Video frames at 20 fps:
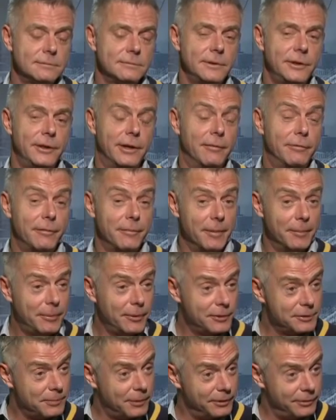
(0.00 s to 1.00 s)
you know, from the
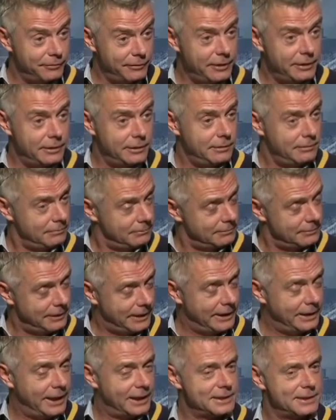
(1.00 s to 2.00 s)
boy's point of view,
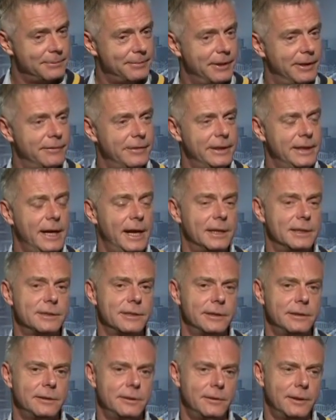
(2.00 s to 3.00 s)
he has the perfect dad,
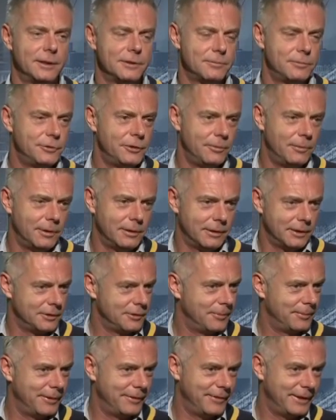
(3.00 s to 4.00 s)
so who else would you want as
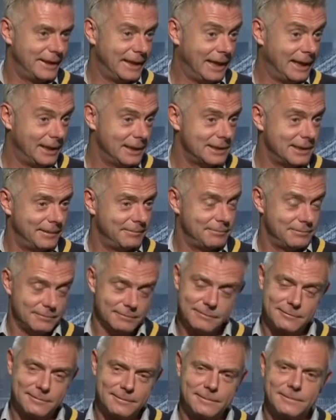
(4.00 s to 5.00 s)
your perfect dad except
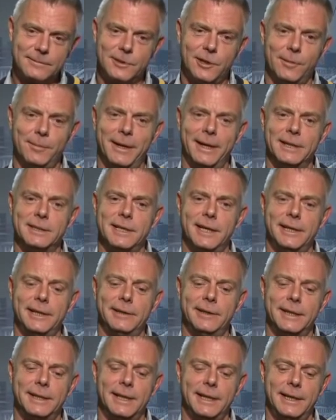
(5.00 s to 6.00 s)
Tom Hanks? I know
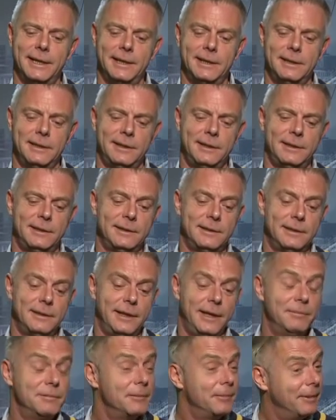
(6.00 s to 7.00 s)
I'd like
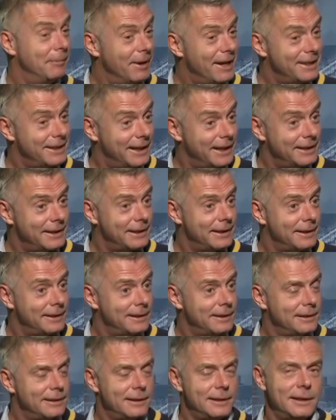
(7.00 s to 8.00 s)
him to be my dad.
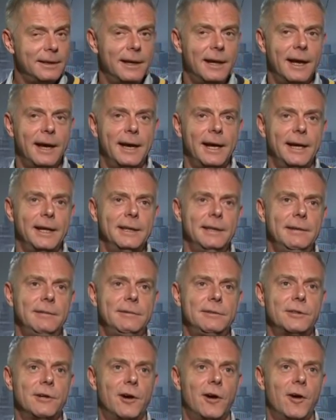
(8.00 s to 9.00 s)
And
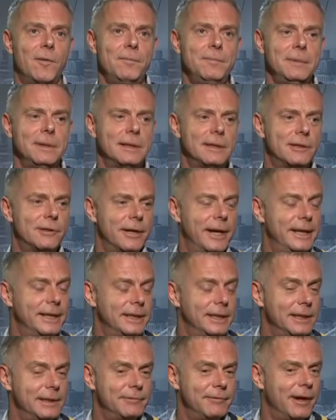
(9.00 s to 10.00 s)
Tom created
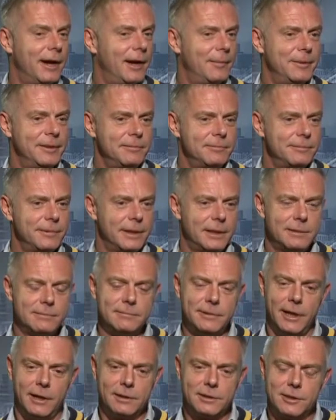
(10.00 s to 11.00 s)
an environment with
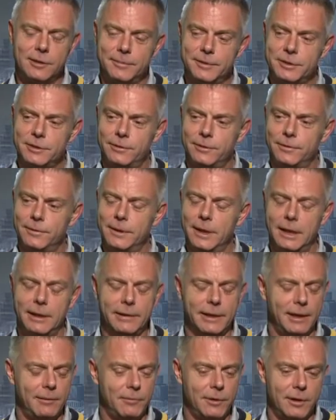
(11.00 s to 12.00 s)
young Thomas Horn
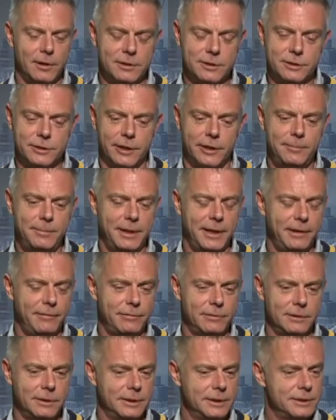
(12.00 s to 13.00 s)
that was so
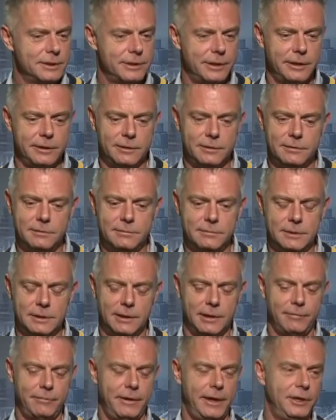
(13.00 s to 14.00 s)
playful and so...
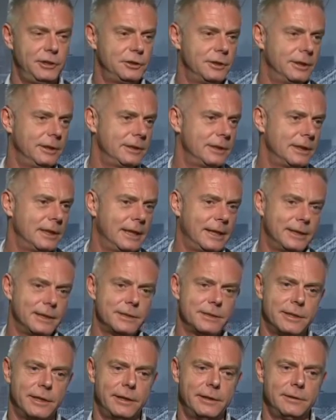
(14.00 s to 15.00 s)
affectionate and
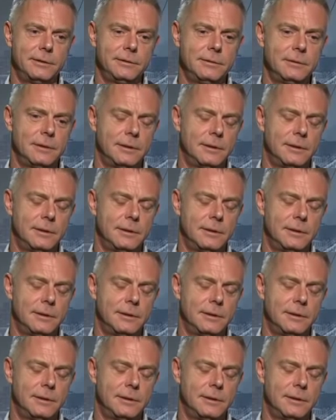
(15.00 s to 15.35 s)
so